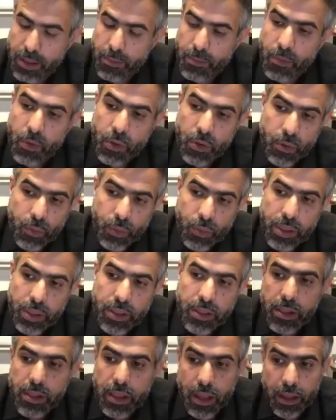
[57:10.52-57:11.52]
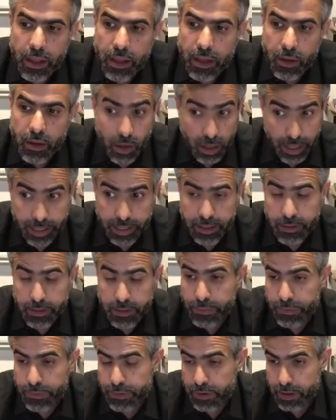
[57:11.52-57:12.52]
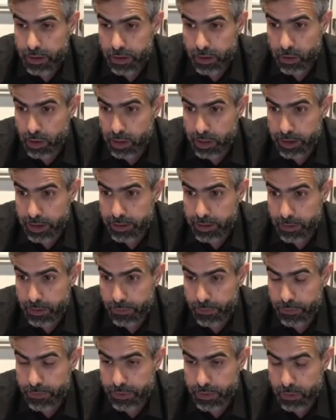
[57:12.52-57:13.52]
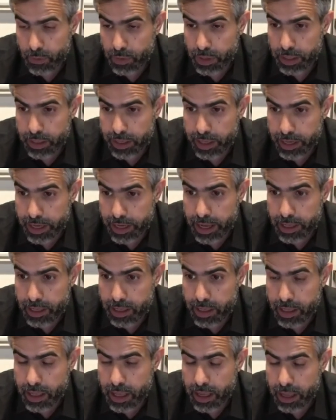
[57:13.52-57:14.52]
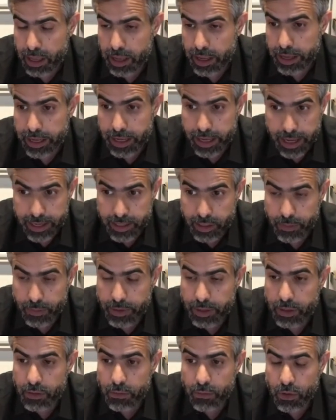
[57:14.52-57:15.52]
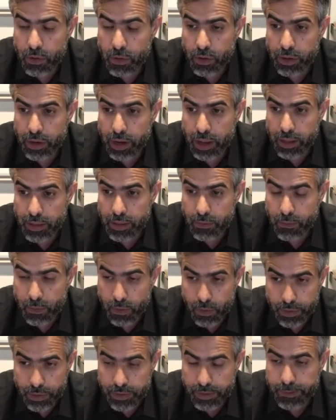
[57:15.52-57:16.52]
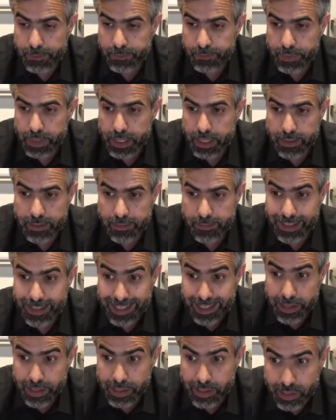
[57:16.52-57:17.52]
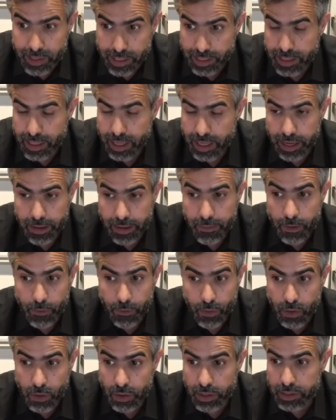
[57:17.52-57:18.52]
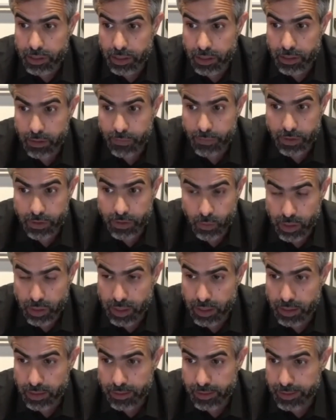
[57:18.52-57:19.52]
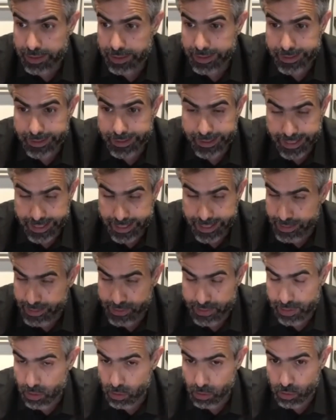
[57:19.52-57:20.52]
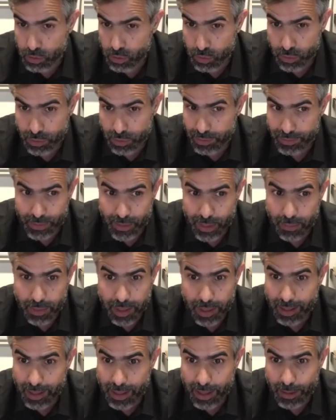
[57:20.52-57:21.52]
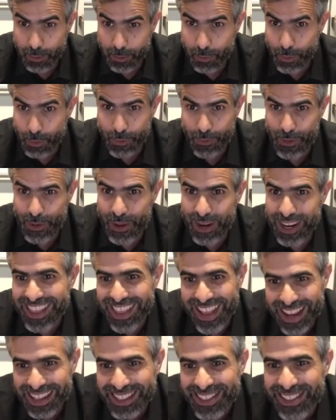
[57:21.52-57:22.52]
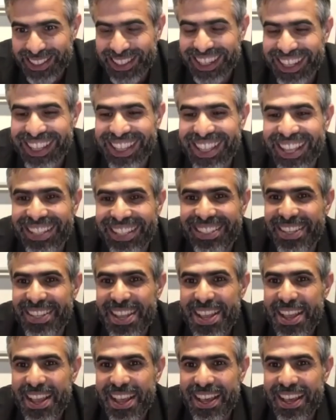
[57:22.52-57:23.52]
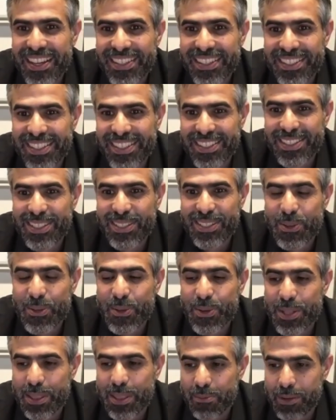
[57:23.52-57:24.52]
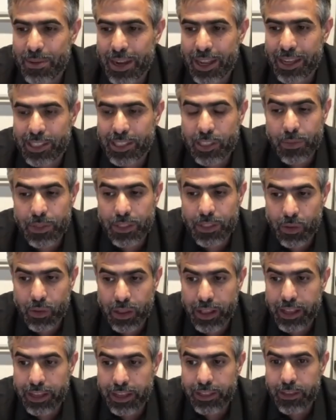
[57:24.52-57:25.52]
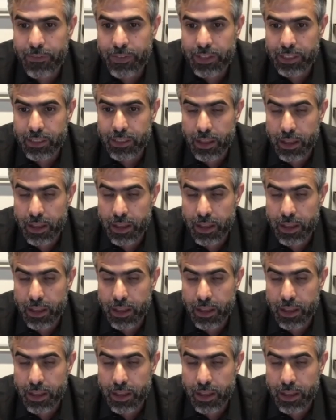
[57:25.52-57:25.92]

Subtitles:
more within a collective. Collectives will create the engagement more and more interesting time. Of course, individual is also something that proved during the history that artists do in the practice, but collective is